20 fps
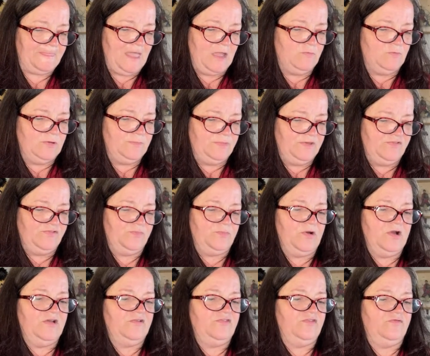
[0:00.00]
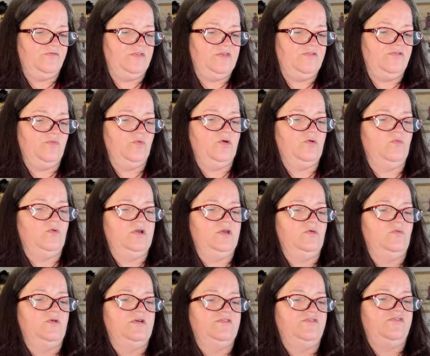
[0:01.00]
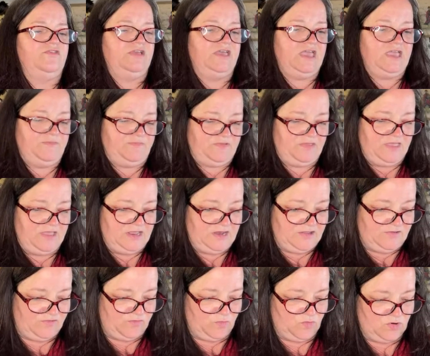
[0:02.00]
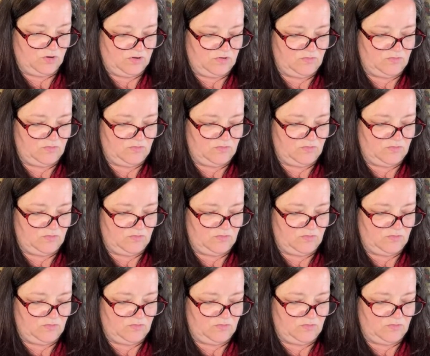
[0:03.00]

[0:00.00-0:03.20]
I wouldn't be surprised if these weren't one of the ones Kate's ladies worn.